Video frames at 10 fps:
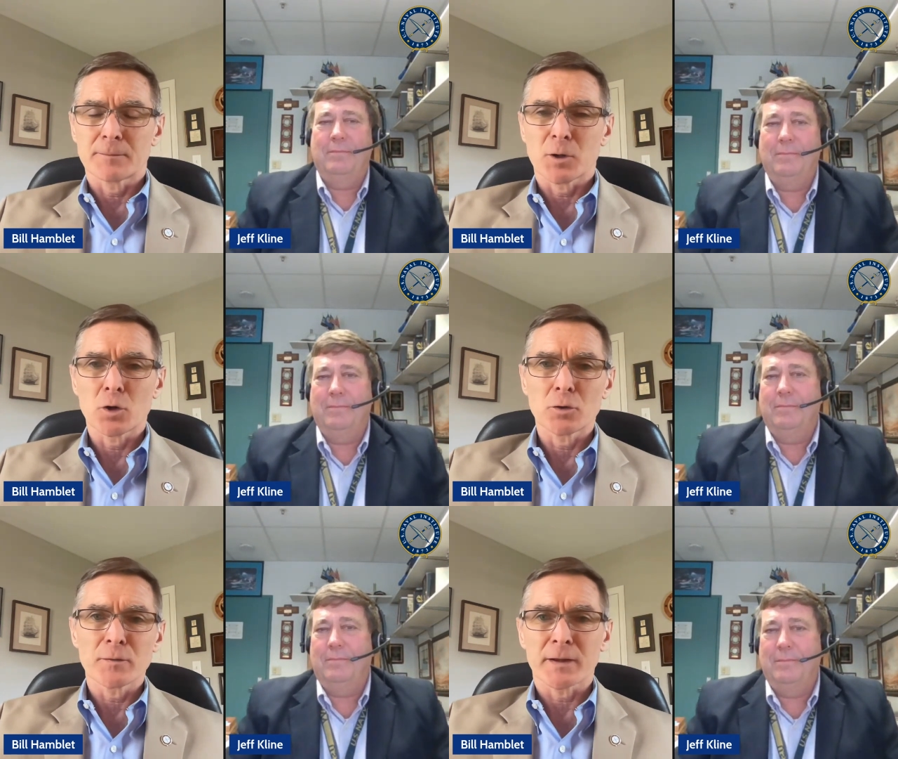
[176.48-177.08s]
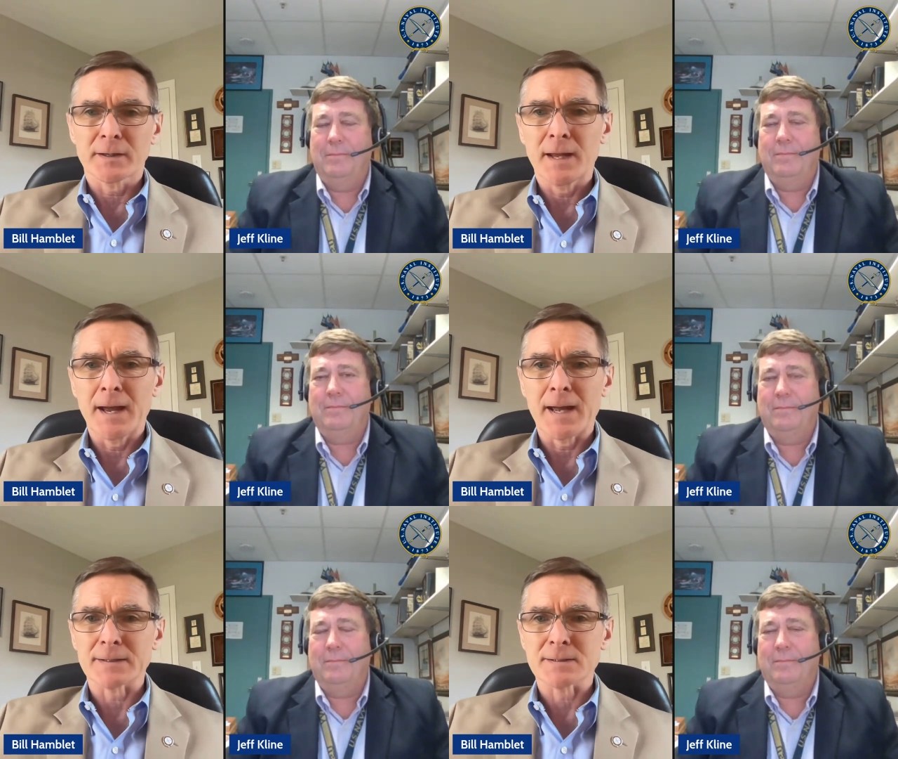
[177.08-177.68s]
Speaker 1: herd the
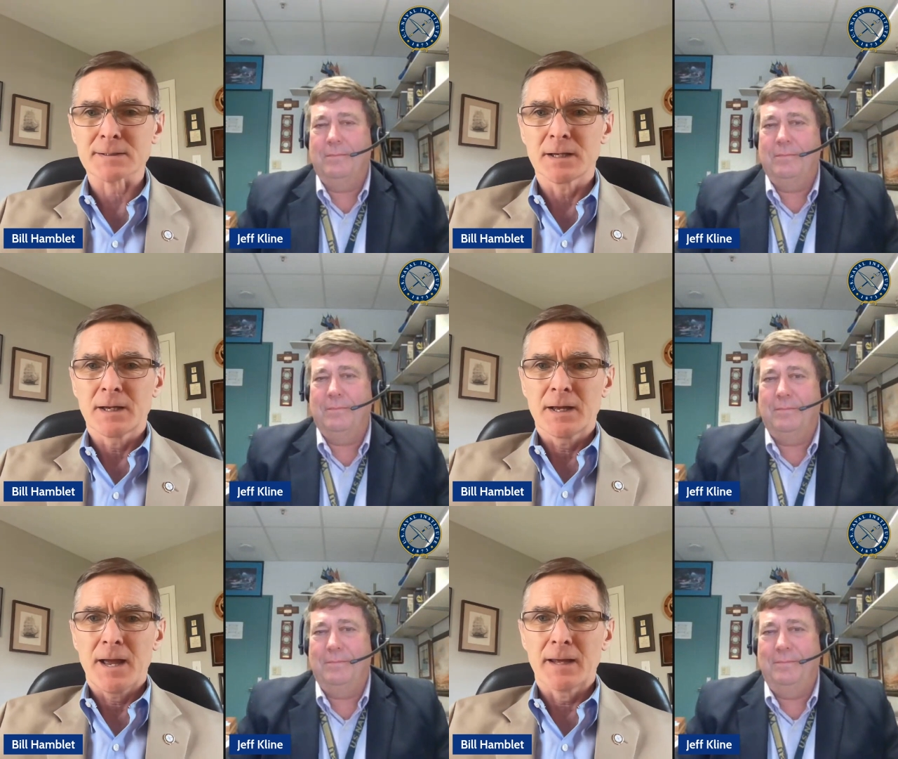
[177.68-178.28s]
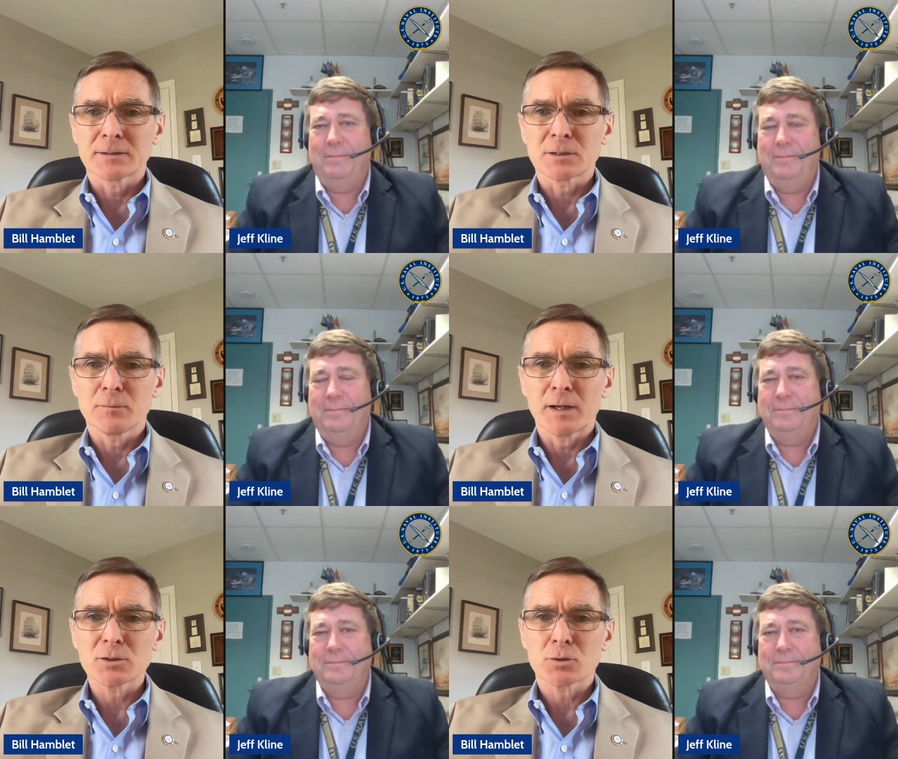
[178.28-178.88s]
cats and to
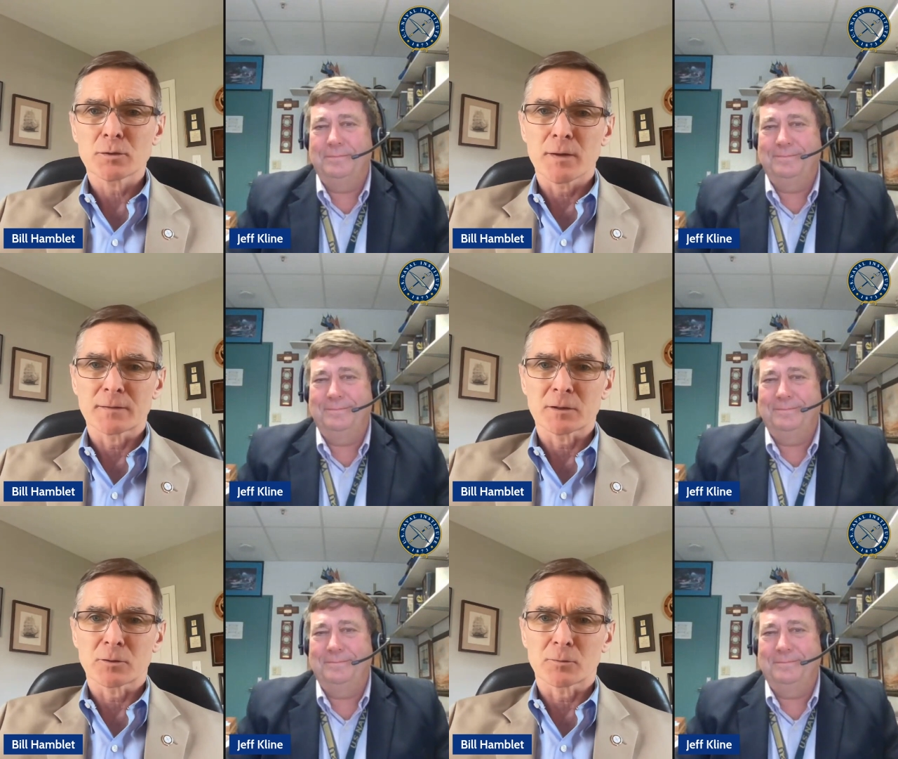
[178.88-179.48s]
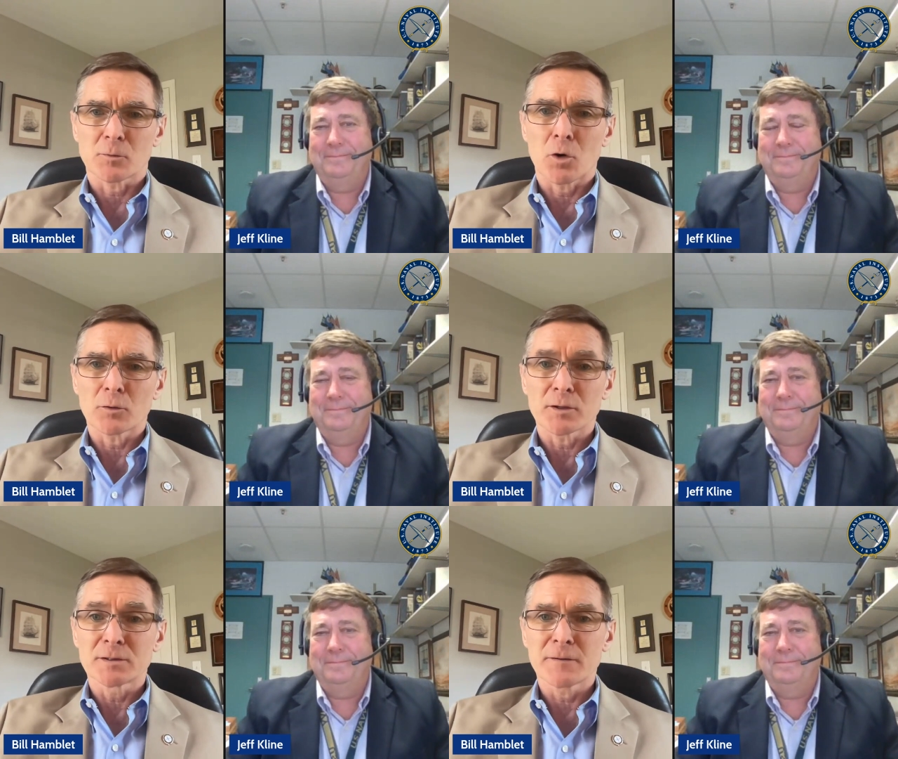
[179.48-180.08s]
make sure that all
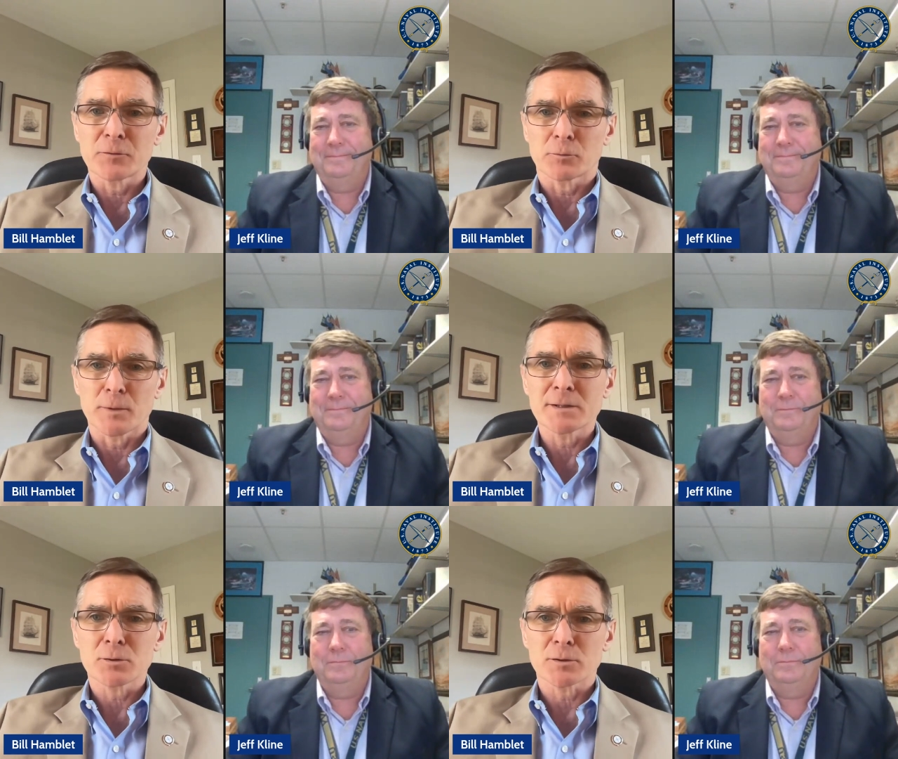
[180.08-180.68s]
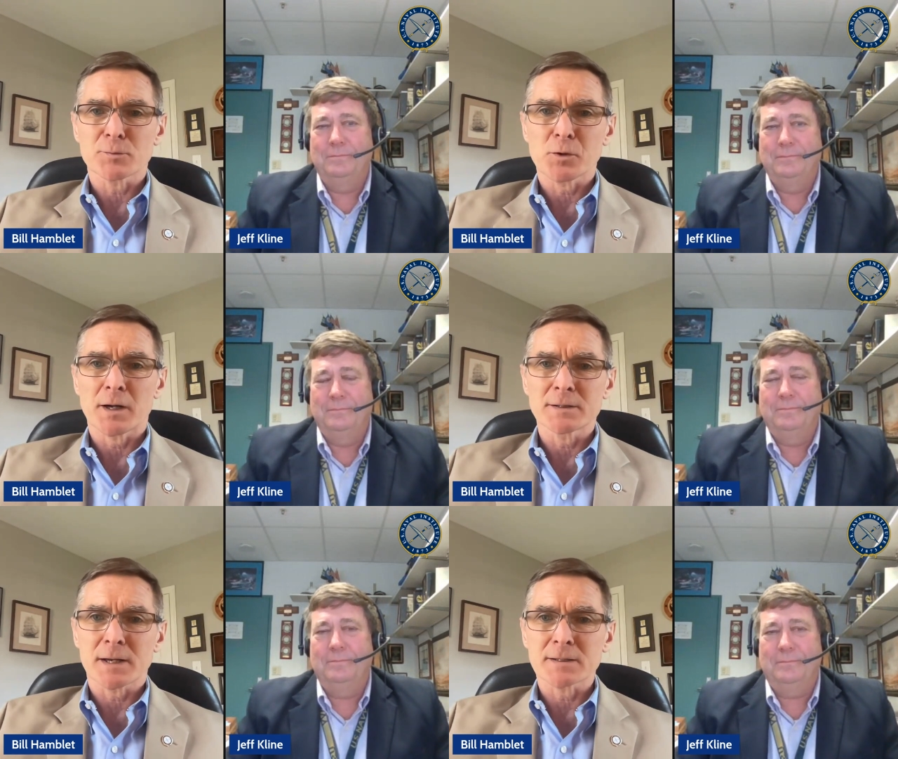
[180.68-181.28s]
the different research
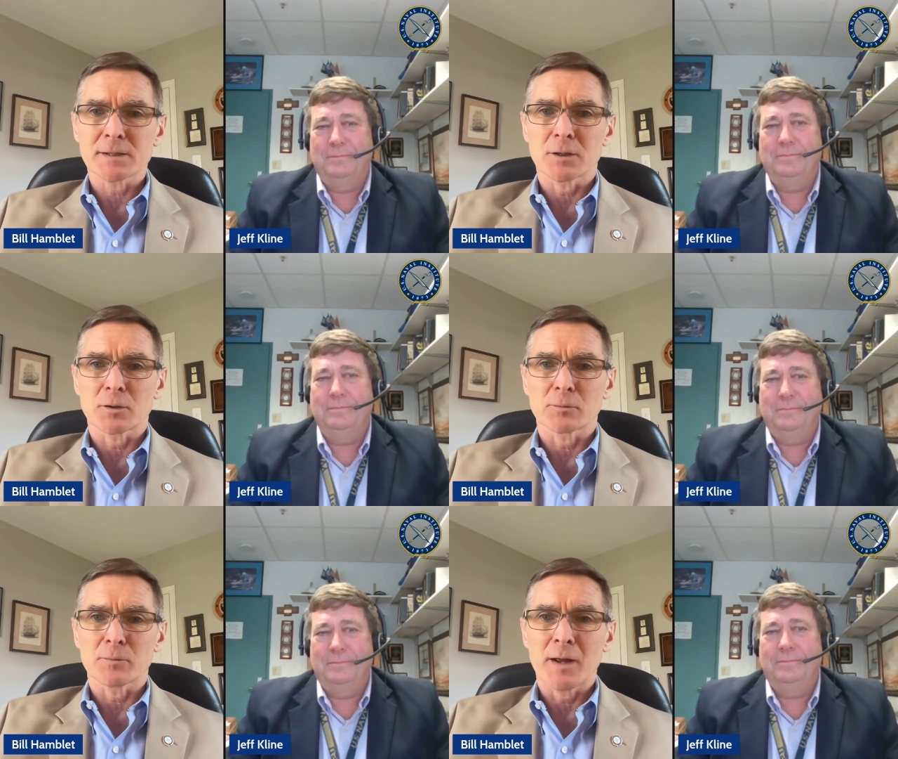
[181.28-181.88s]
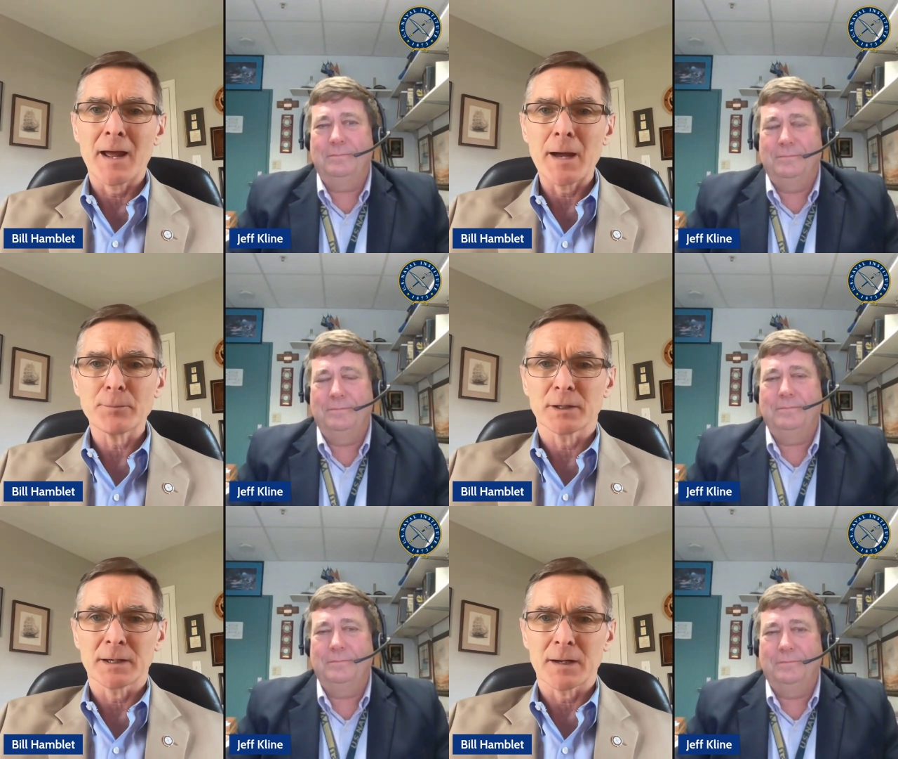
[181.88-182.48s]
projects that are
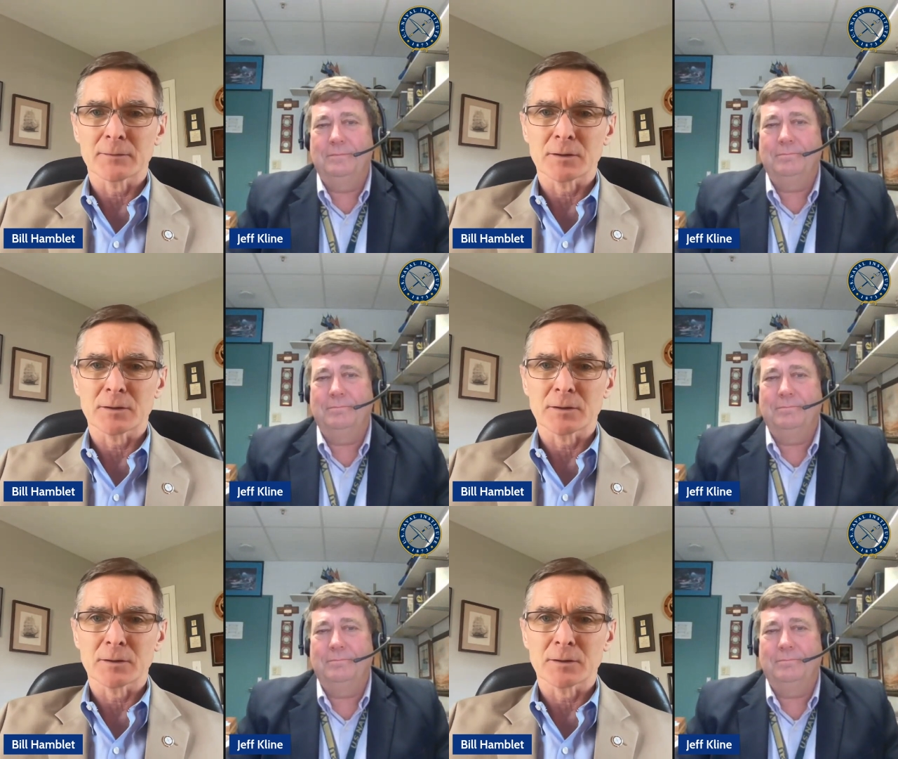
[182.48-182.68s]
happening out